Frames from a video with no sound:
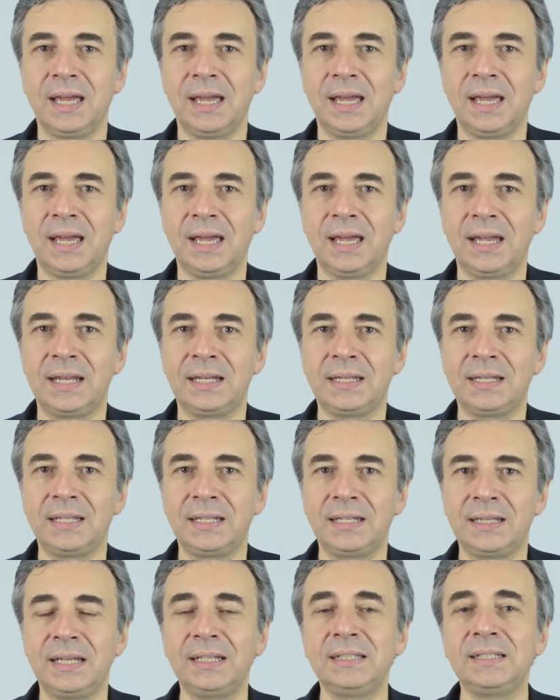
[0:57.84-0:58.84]
and
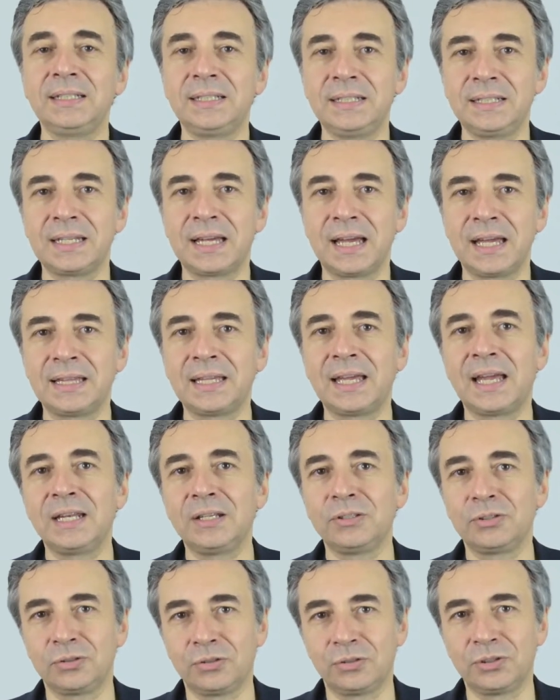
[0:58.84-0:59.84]
they didn't have
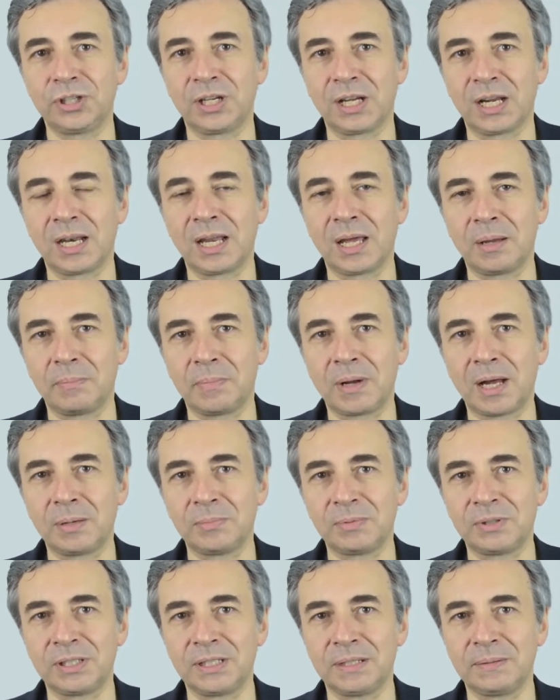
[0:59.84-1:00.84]
any surgical lung
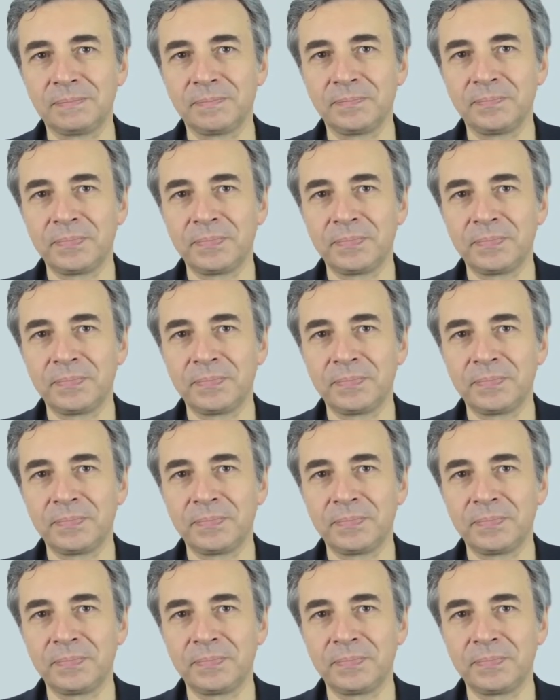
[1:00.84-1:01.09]
biopsy.